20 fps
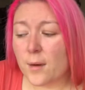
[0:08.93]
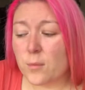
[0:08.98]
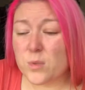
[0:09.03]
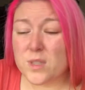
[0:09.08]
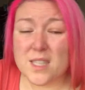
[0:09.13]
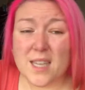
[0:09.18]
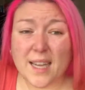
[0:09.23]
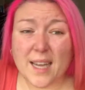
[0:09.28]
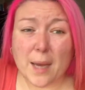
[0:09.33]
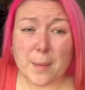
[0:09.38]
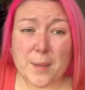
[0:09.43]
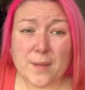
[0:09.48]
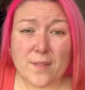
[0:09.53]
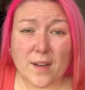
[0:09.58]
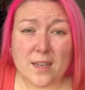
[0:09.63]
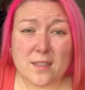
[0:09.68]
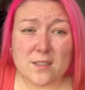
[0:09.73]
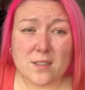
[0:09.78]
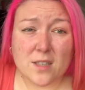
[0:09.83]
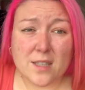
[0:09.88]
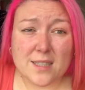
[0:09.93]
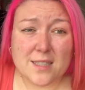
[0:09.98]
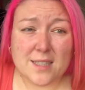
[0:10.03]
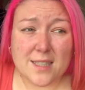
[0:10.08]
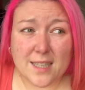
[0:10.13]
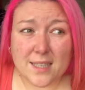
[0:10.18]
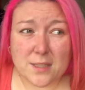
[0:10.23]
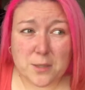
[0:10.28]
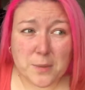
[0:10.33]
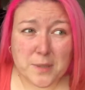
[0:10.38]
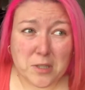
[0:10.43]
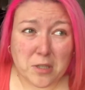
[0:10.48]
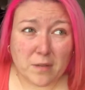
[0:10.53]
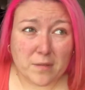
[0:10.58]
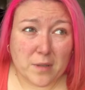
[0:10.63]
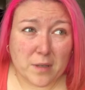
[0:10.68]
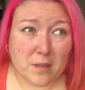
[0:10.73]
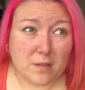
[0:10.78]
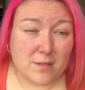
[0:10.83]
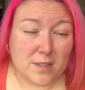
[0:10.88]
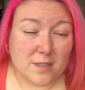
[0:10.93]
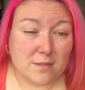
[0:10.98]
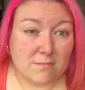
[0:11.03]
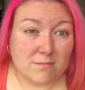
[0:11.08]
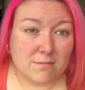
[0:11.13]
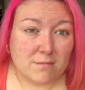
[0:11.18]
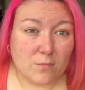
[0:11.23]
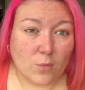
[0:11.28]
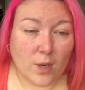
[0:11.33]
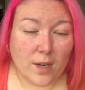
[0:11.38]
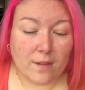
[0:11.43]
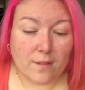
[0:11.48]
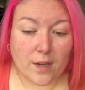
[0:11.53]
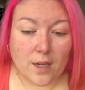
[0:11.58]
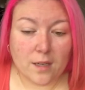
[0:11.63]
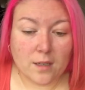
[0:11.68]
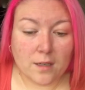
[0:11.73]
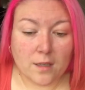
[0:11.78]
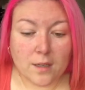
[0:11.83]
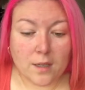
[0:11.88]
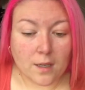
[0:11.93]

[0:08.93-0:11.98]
We say happy Valentine's Day to each other and whatever.